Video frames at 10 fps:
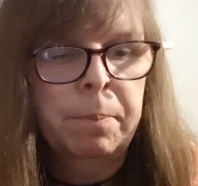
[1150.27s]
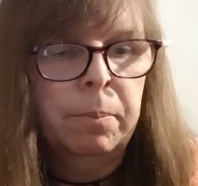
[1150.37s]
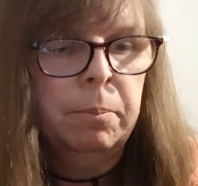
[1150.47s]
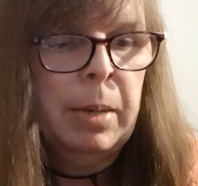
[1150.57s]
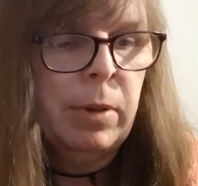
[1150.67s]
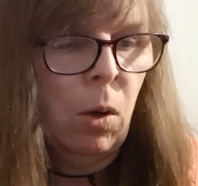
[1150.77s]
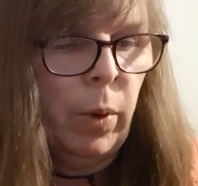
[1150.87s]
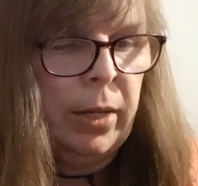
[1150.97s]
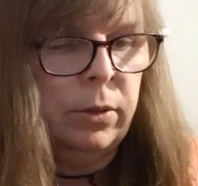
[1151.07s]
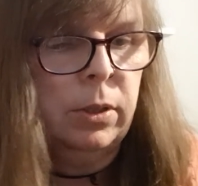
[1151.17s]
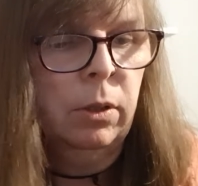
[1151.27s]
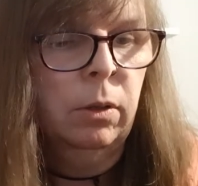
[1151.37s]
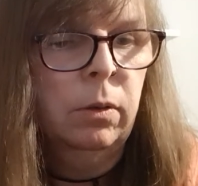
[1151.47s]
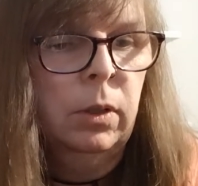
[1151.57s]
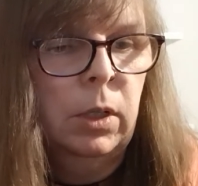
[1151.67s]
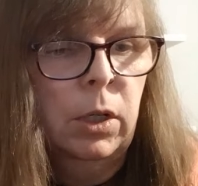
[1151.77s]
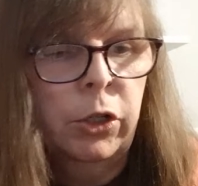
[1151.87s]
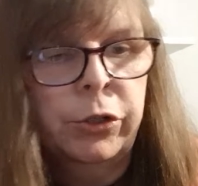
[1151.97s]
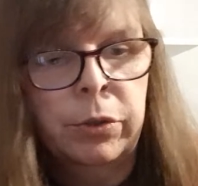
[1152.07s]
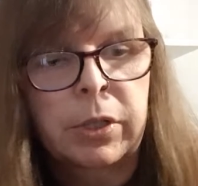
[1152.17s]
maybe I'll wait till
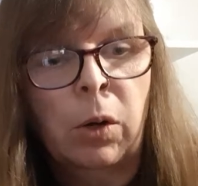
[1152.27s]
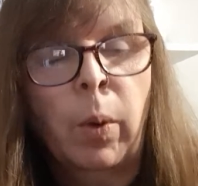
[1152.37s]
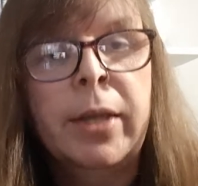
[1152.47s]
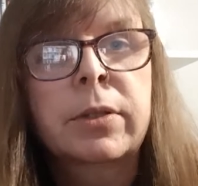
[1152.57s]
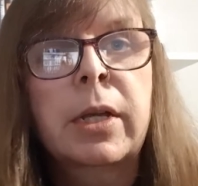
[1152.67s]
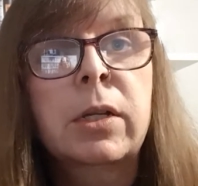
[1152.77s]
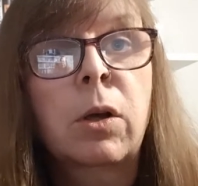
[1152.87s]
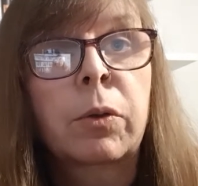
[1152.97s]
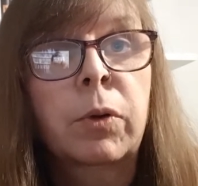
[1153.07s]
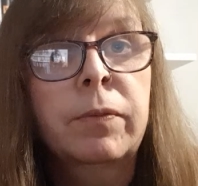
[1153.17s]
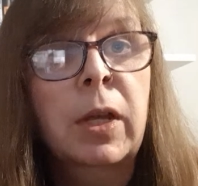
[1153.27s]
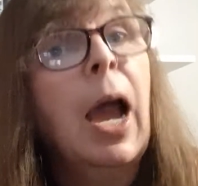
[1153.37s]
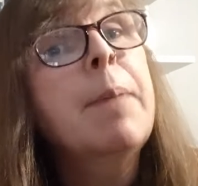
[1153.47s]
Tuesday or Wednesday to go thrifting.